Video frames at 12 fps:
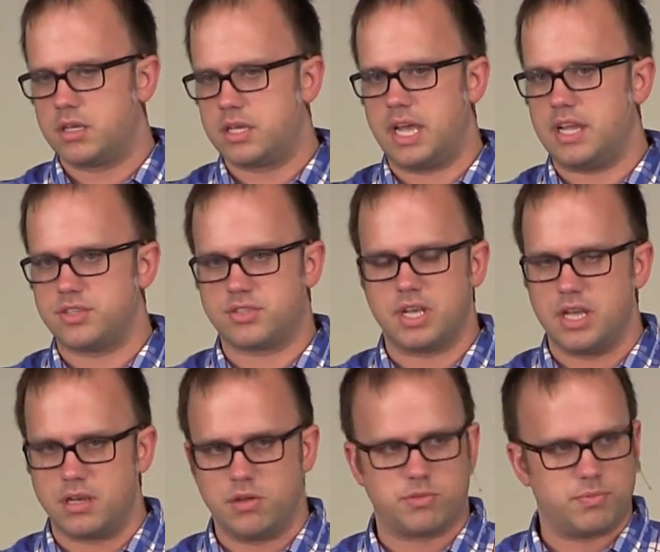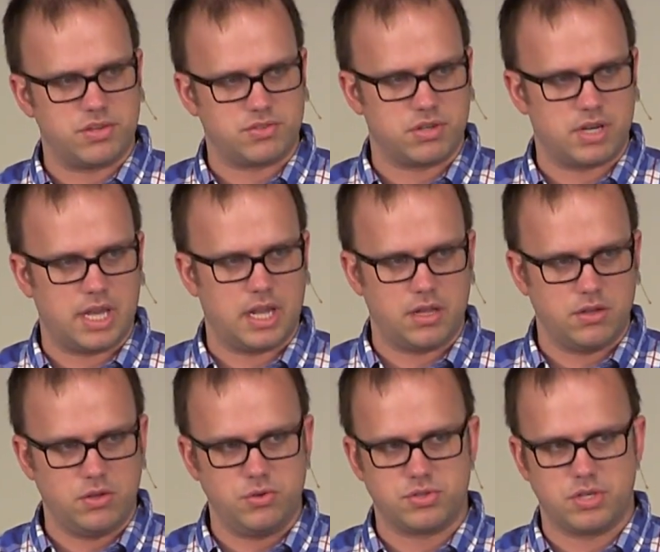kids in youth ministry today
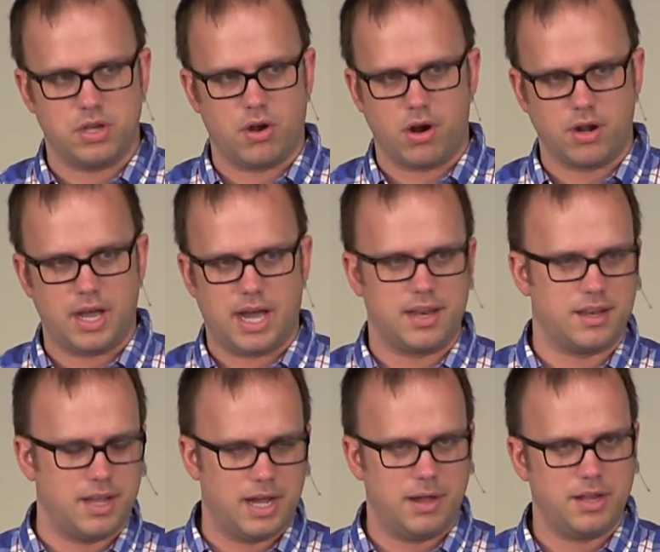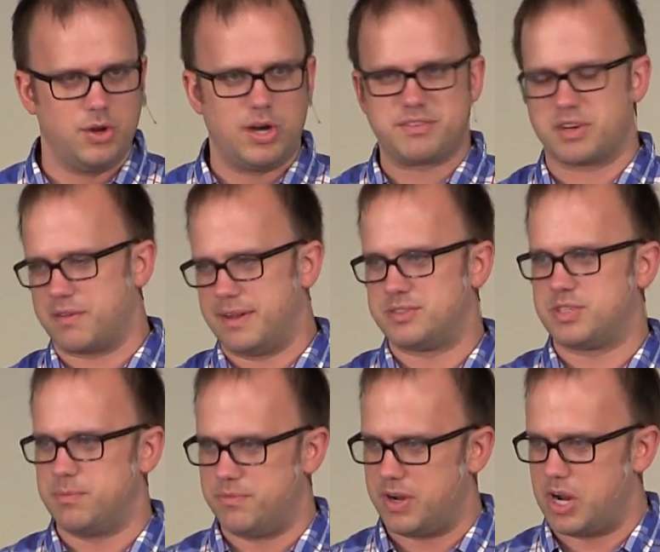usually are not, you don't have to convince
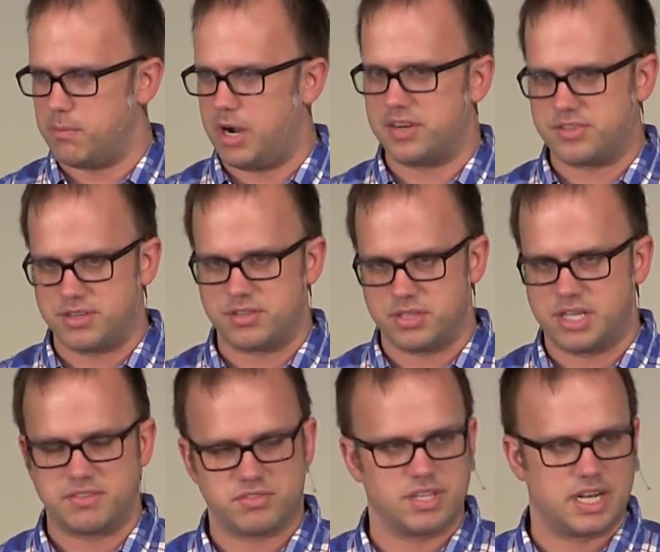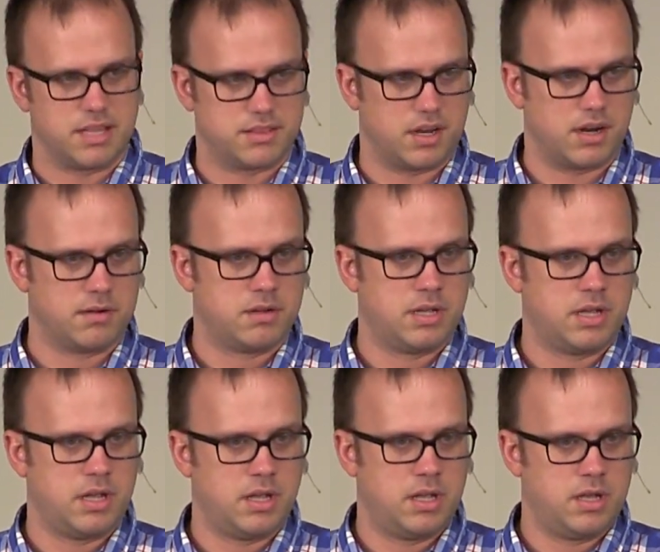them very much that there's a lot of sin out there.
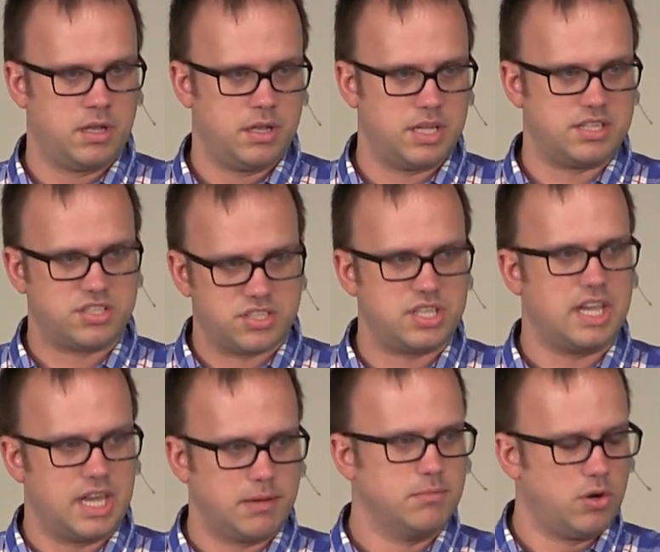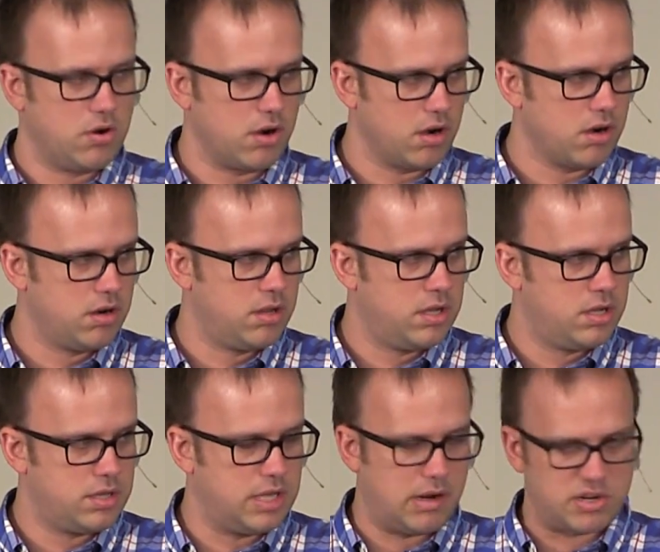They see it more.
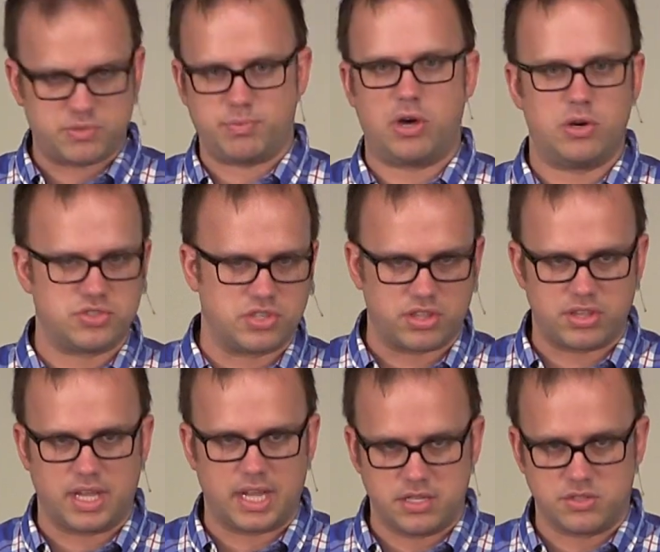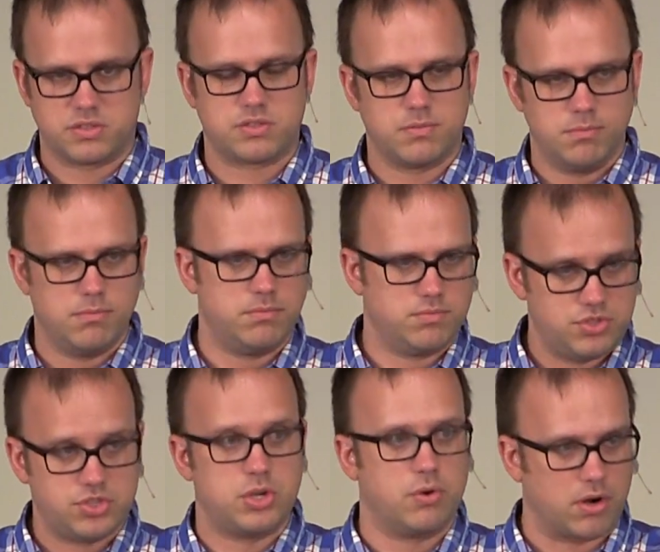They're exposed to things
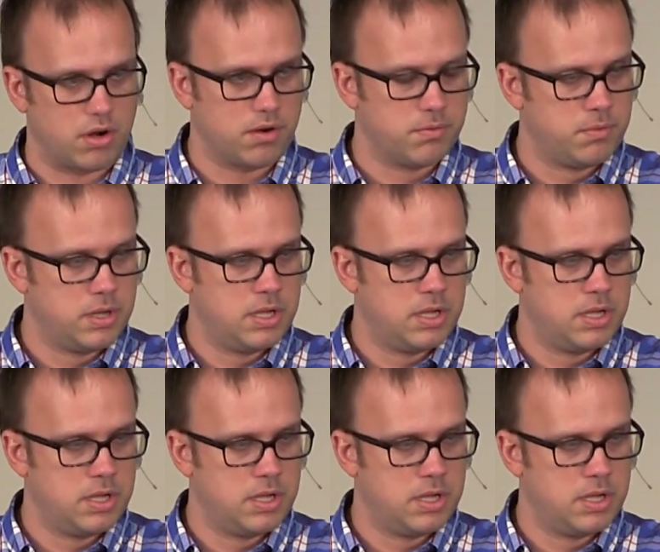sooner.